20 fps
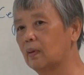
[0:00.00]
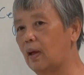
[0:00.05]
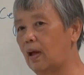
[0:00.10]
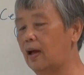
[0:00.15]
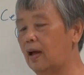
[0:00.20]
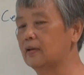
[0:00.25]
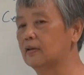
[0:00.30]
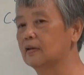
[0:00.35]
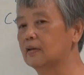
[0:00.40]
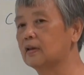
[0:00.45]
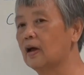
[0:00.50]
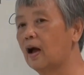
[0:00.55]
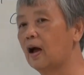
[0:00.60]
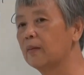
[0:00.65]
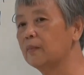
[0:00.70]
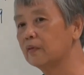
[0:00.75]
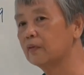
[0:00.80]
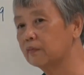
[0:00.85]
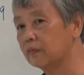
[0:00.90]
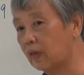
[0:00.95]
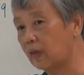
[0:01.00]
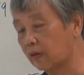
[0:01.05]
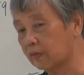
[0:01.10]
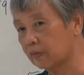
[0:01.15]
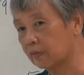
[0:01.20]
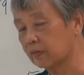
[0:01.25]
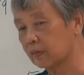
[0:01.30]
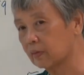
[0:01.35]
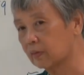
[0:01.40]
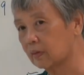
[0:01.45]
at the time of
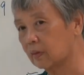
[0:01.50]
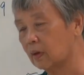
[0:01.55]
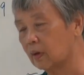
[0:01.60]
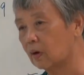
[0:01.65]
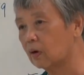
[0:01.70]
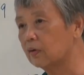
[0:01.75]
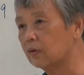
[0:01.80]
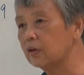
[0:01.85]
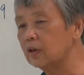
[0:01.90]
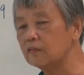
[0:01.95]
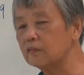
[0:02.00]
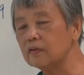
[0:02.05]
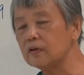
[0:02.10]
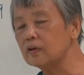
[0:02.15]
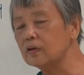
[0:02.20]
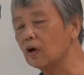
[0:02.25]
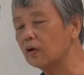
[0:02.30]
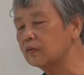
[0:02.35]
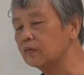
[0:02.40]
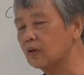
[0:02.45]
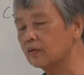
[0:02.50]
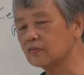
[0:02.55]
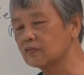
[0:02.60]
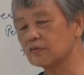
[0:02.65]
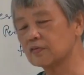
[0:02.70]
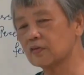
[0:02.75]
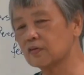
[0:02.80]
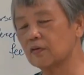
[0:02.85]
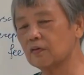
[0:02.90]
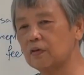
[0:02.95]
death, or even not
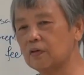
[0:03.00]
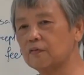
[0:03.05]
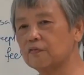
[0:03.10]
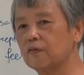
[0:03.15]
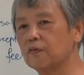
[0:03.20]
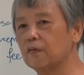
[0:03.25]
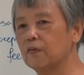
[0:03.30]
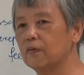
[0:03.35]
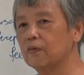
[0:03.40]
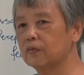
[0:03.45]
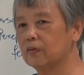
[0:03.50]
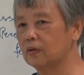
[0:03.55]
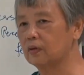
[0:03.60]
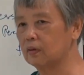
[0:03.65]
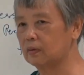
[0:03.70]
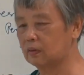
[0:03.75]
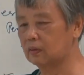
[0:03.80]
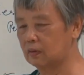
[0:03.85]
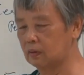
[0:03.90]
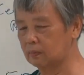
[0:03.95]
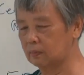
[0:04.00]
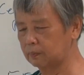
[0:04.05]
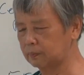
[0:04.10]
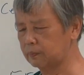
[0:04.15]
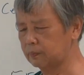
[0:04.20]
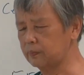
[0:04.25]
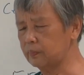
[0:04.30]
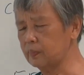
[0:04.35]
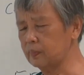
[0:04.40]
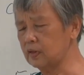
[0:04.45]
necessary for the
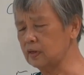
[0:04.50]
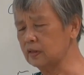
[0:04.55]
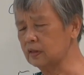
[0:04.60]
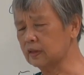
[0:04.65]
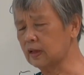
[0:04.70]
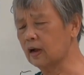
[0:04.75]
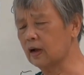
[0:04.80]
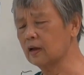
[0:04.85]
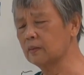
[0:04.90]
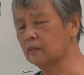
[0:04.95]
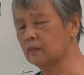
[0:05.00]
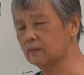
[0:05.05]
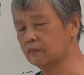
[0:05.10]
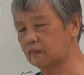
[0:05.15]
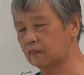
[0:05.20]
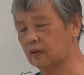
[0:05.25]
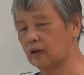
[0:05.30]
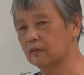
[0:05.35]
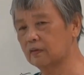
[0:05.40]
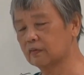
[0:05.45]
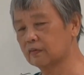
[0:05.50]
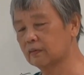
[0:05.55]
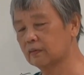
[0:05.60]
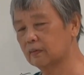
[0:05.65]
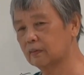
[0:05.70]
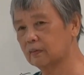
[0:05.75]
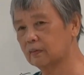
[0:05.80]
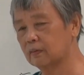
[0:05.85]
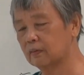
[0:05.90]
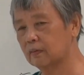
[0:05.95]
time of death,
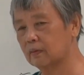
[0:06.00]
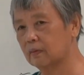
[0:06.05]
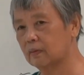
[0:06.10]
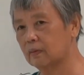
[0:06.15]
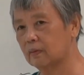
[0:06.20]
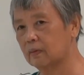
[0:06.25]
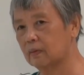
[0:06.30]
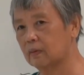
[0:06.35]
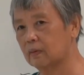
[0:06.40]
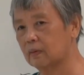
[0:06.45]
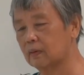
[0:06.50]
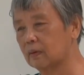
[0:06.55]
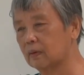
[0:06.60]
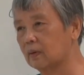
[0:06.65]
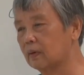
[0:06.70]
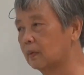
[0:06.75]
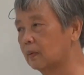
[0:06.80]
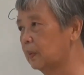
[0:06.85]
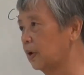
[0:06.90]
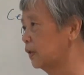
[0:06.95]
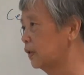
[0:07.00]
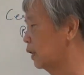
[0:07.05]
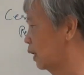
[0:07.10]
but